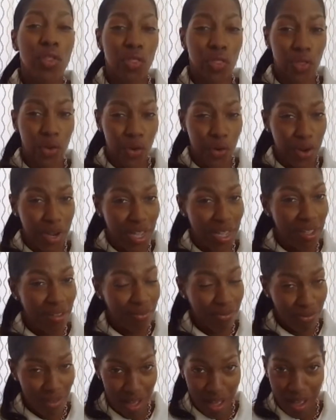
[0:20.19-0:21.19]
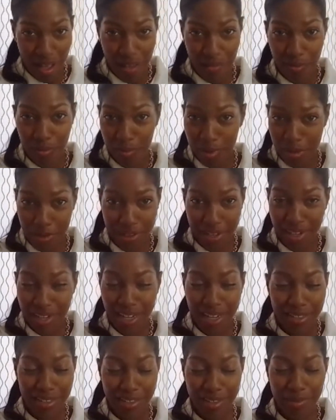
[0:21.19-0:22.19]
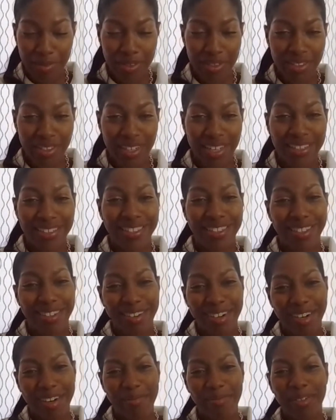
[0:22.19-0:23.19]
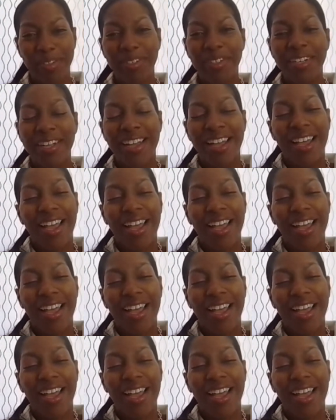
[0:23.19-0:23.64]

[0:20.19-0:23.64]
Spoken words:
35 million customers. That's incredible.